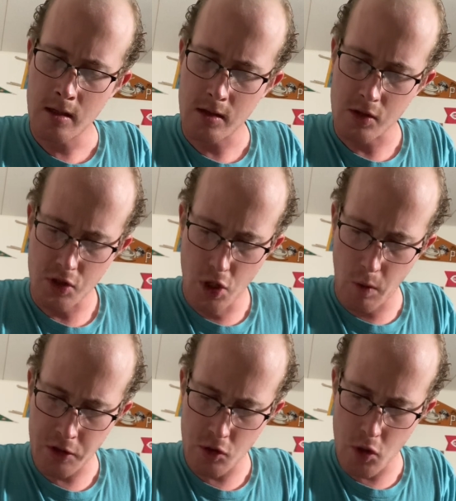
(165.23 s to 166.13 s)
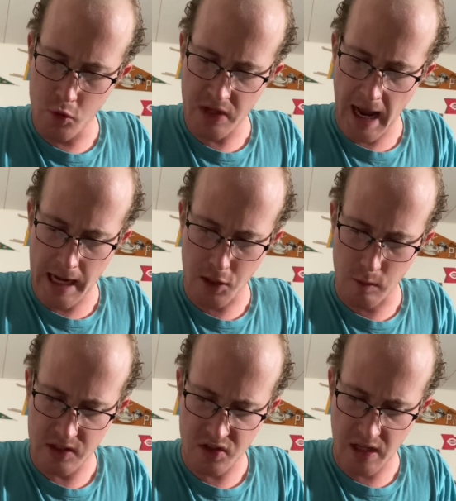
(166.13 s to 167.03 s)
You are to use
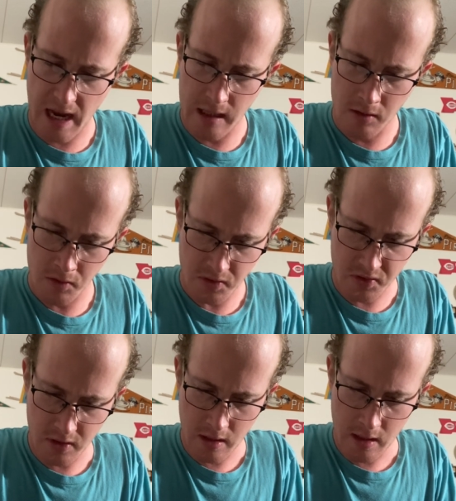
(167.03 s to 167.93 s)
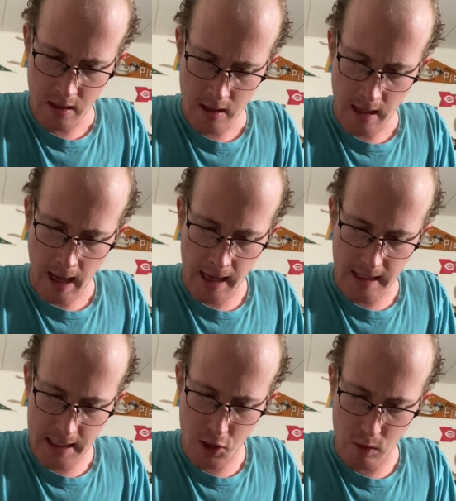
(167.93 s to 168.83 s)
accurate scales, an
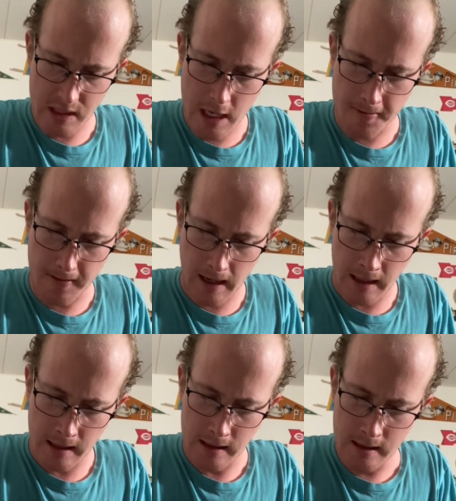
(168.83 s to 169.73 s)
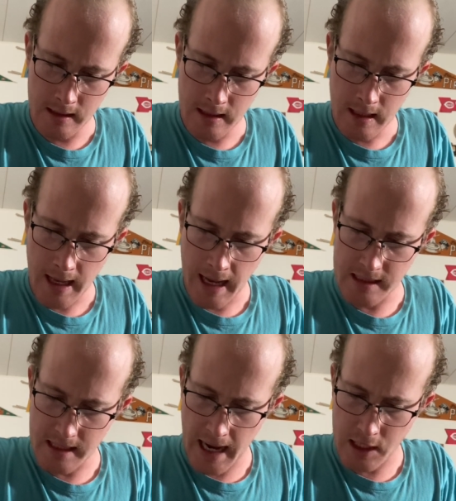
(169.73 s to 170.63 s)
accurate ephah, and
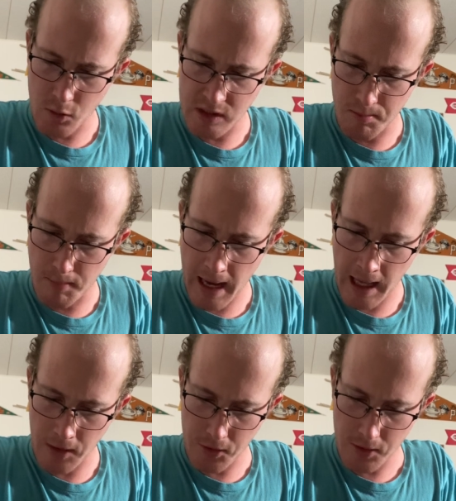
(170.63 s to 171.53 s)
an accurate bath.